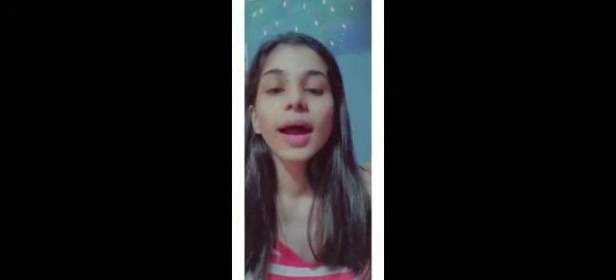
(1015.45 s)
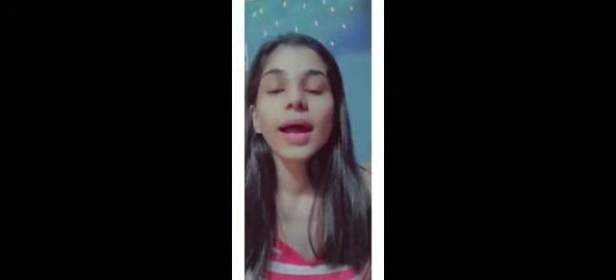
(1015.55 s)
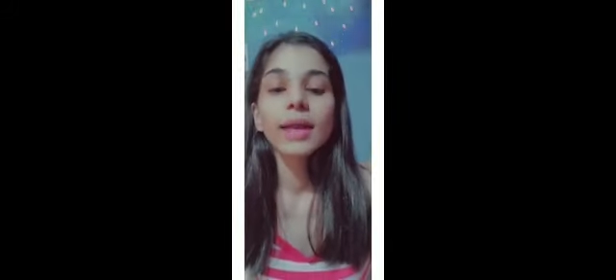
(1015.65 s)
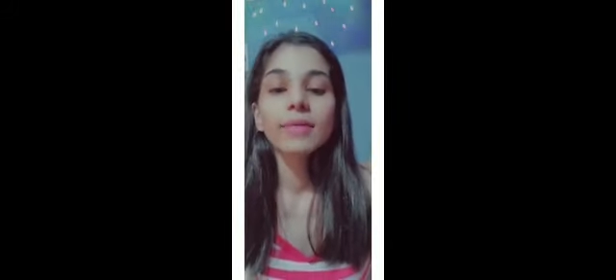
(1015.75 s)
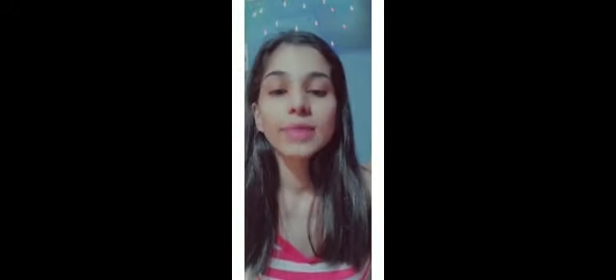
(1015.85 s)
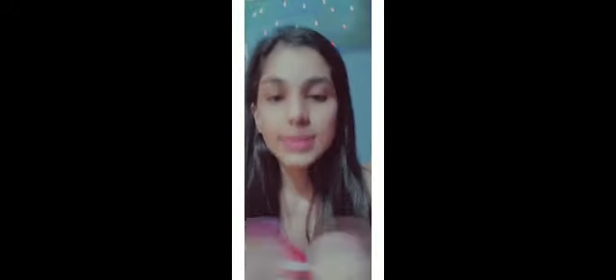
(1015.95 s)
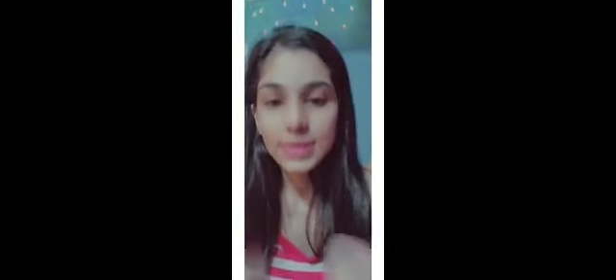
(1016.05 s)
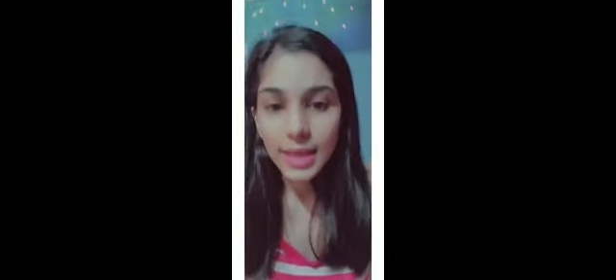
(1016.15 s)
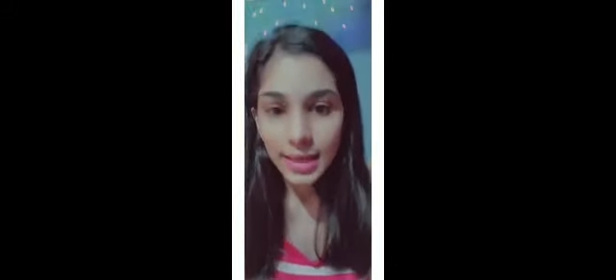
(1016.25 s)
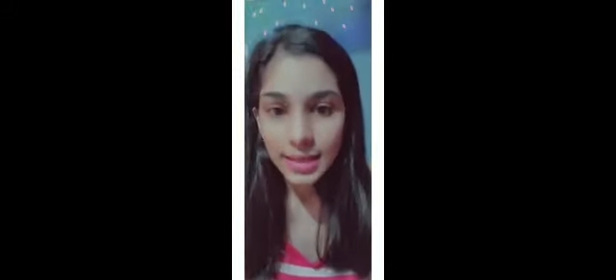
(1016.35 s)
And once
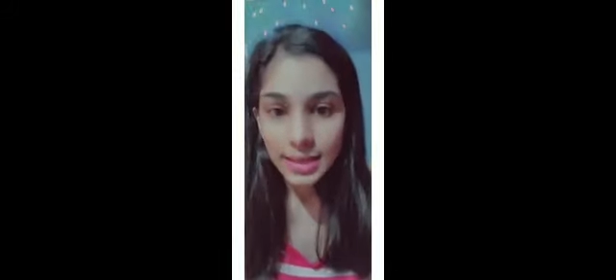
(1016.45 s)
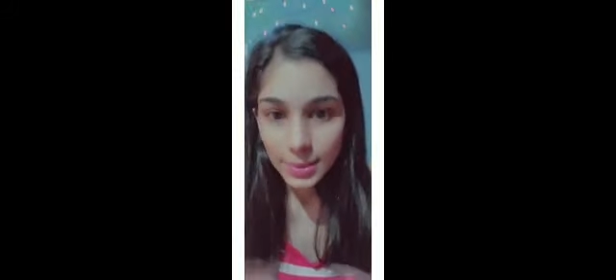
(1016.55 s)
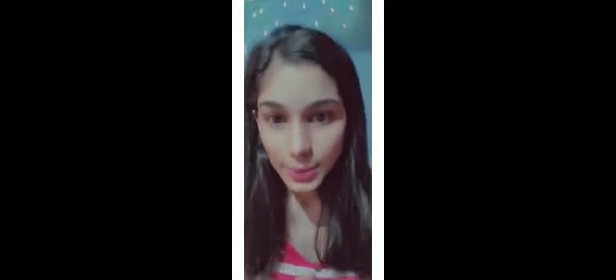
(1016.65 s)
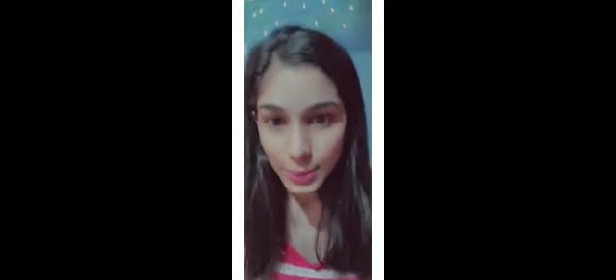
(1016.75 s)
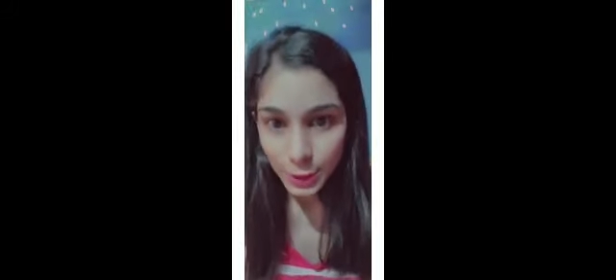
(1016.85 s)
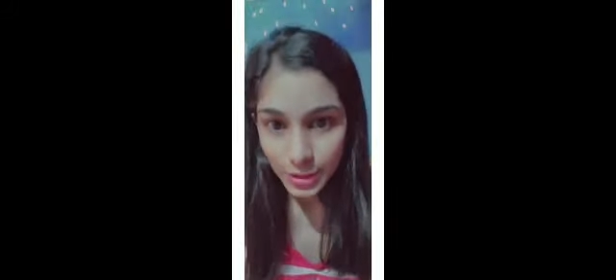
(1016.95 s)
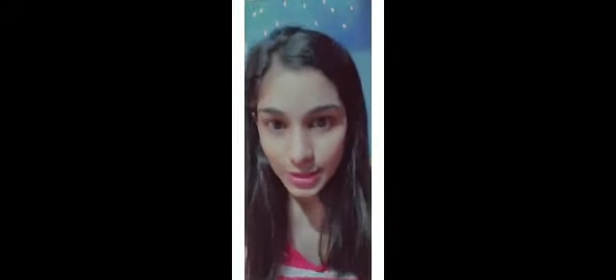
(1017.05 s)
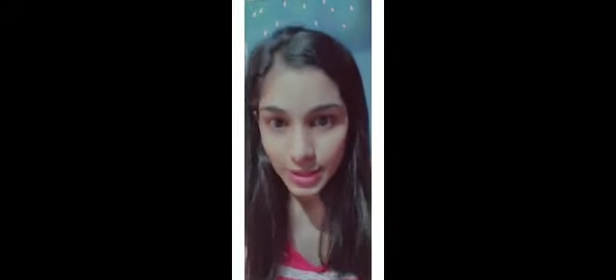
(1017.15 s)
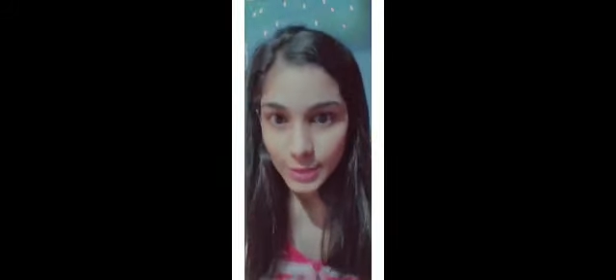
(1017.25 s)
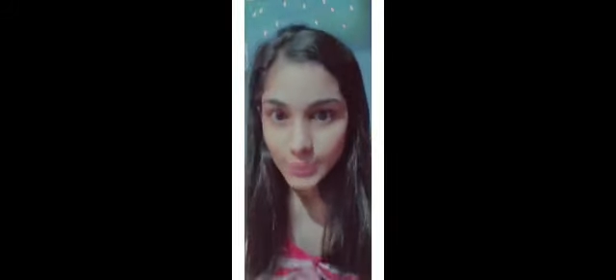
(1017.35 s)
again, happy
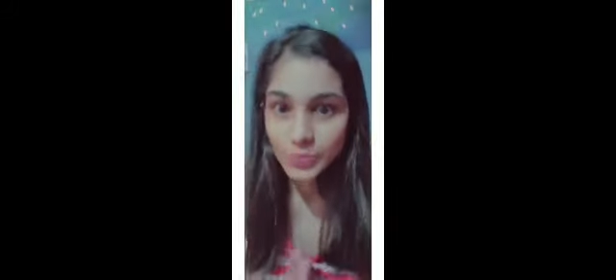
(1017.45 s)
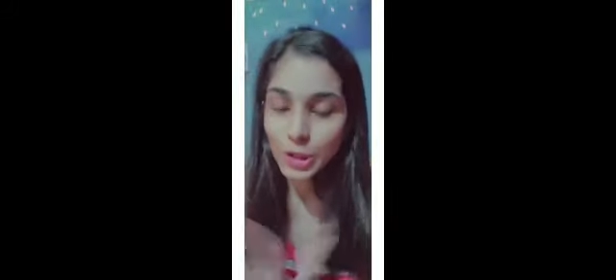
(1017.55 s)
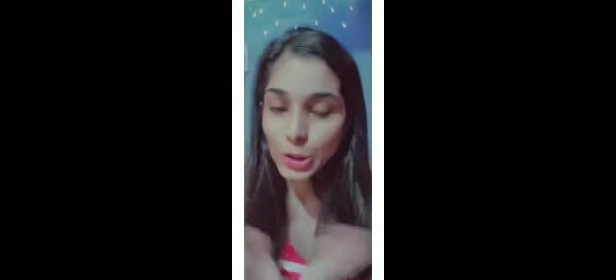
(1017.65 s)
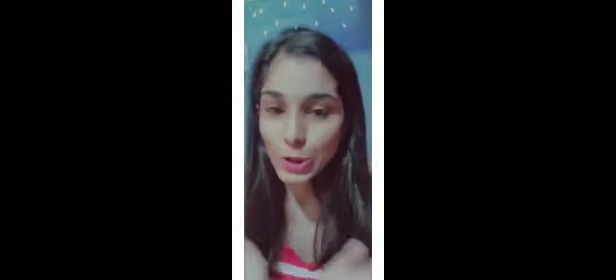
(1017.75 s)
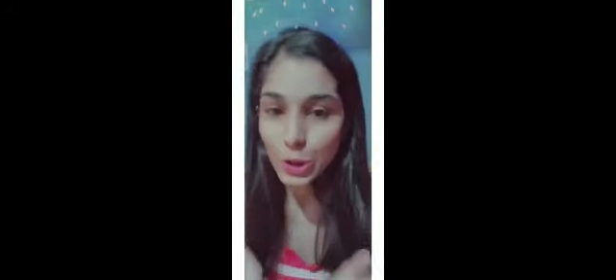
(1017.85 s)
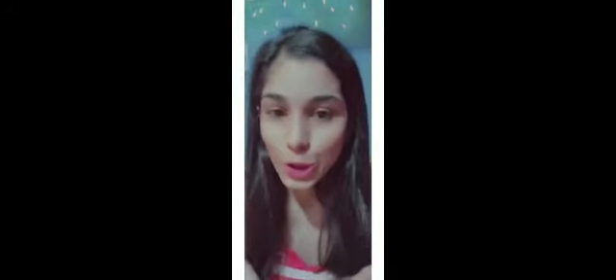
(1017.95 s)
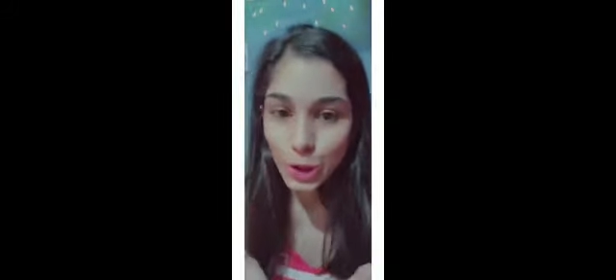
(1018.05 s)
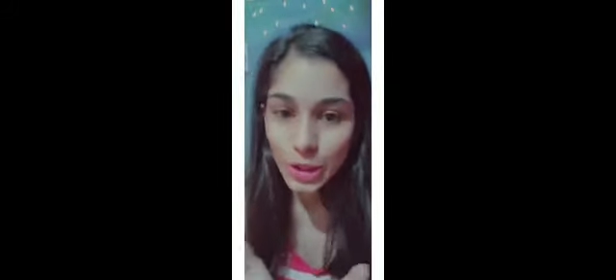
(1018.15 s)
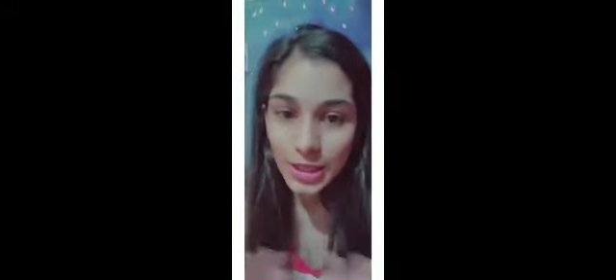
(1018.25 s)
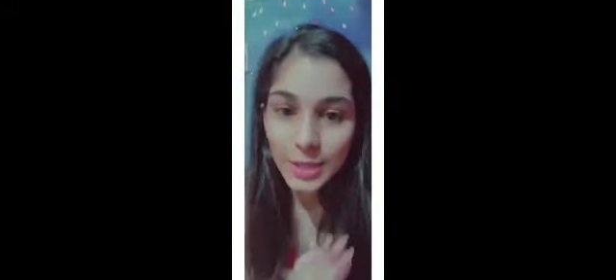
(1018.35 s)
birthday. Enjoy your
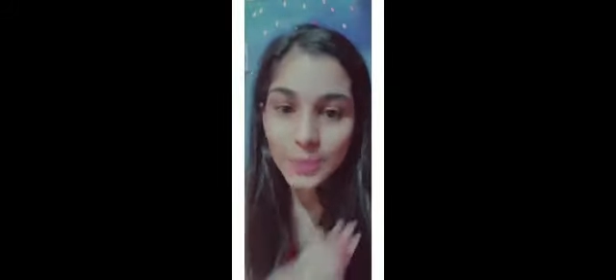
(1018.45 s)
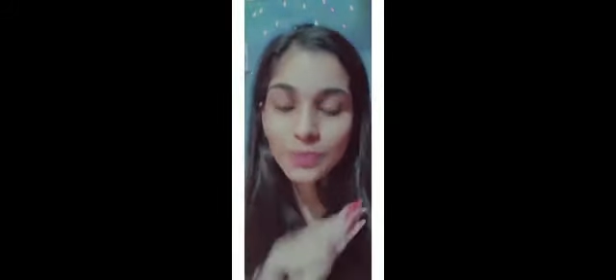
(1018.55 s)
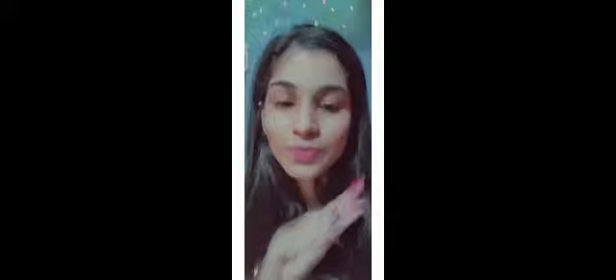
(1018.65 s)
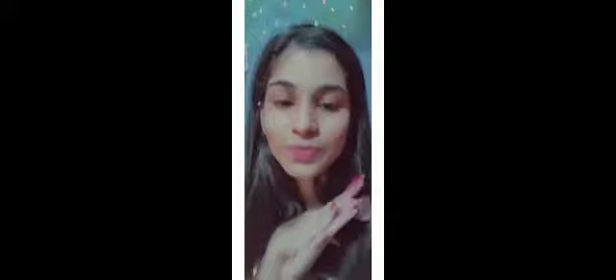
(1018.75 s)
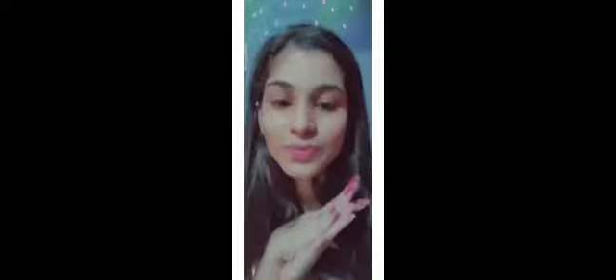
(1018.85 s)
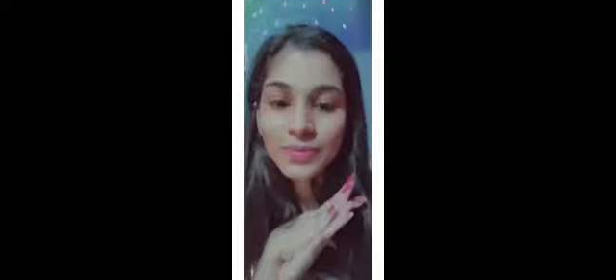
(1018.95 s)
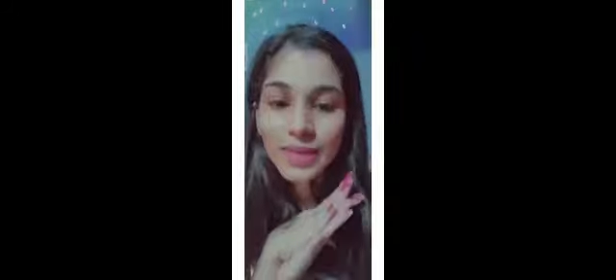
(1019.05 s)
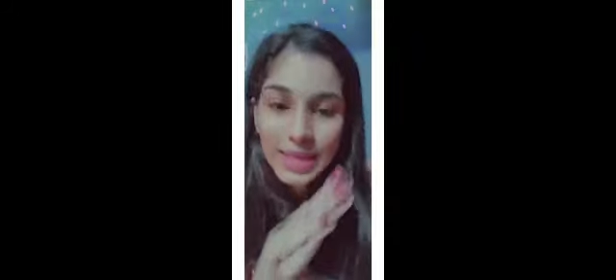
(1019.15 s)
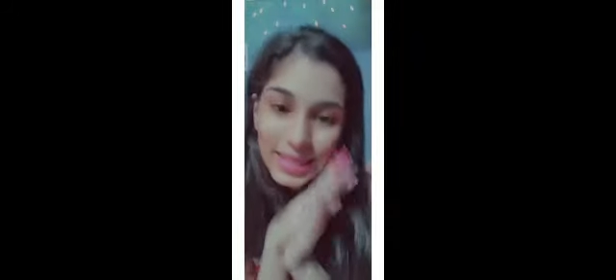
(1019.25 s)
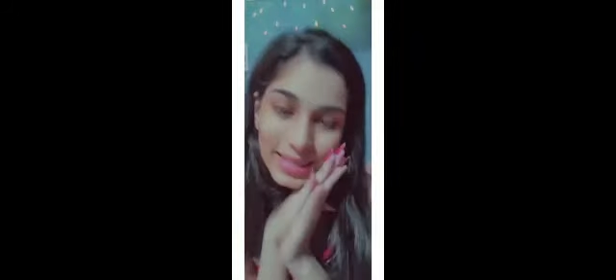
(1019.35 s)
day
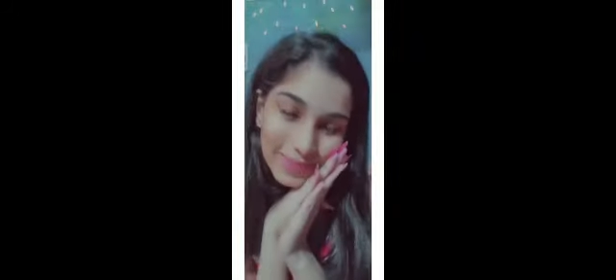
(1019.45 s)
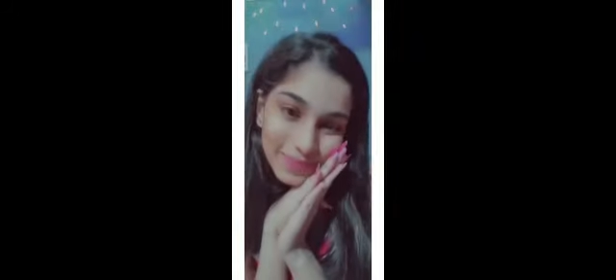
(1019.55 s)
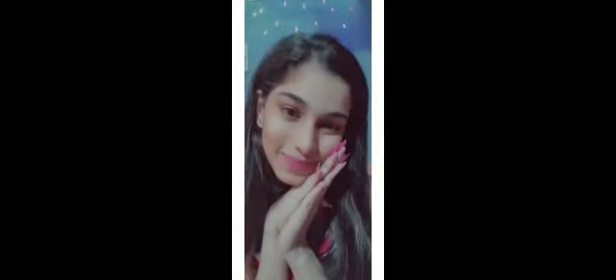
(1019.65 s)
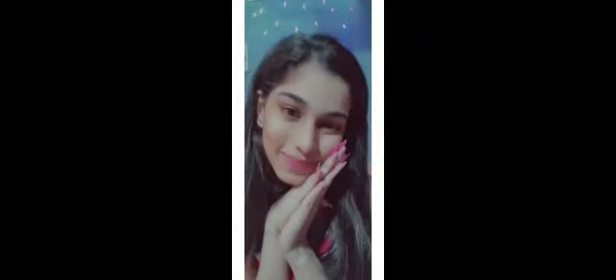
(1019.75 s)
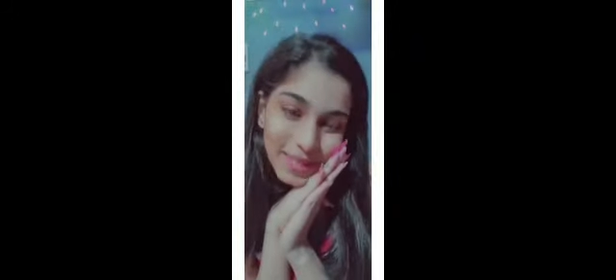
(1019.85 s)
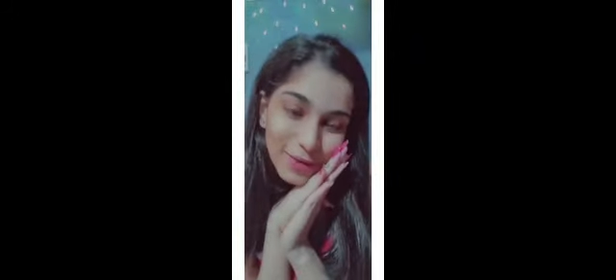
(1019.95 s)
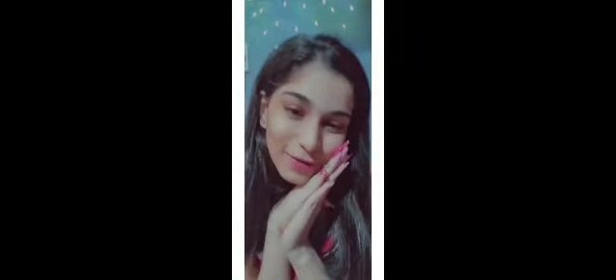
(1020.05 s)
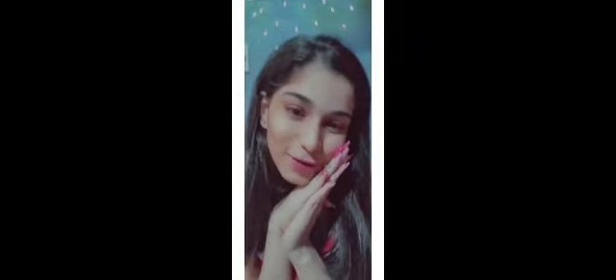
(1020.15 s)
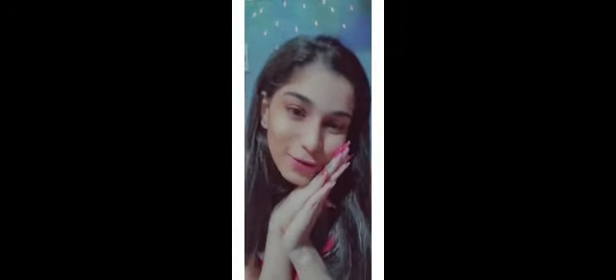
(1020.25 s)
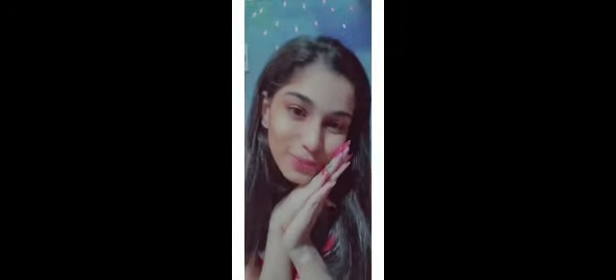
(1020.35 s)
and love
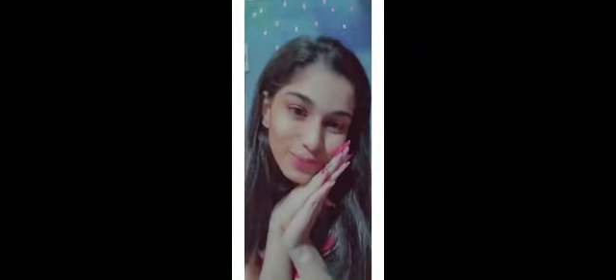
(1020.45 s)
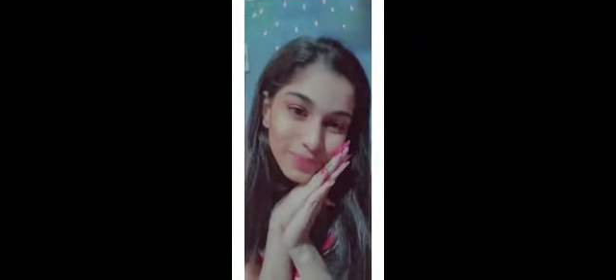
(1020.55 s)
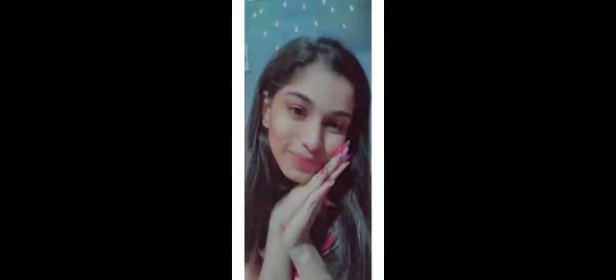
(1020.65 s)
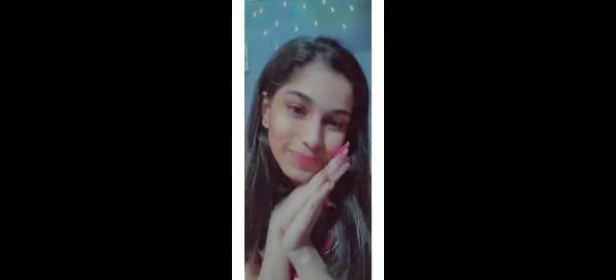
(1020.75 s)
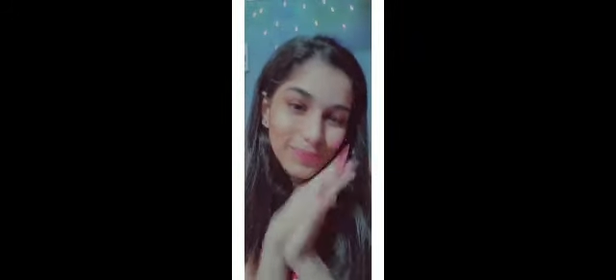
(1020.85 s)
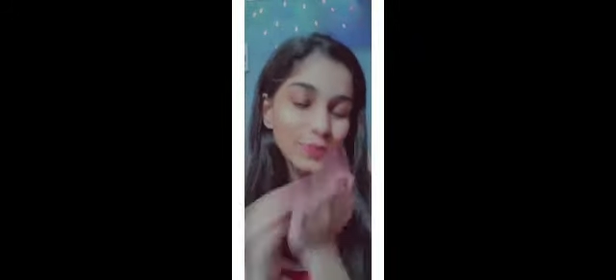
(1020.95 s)
you.